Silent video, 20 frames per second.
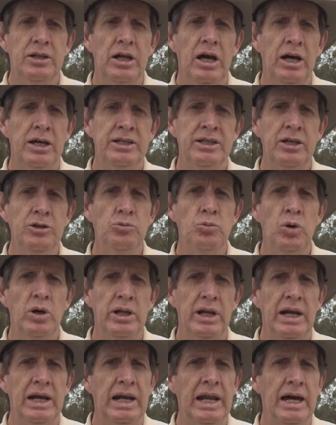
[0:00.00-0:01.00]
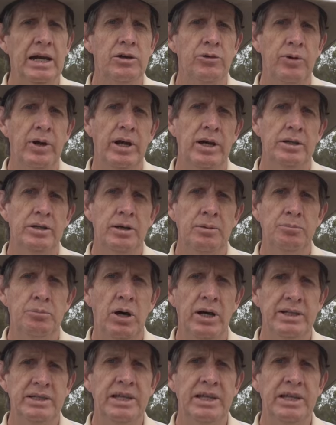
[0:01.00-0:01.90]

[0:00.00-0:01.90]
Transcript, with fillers: I didn't want to lug around my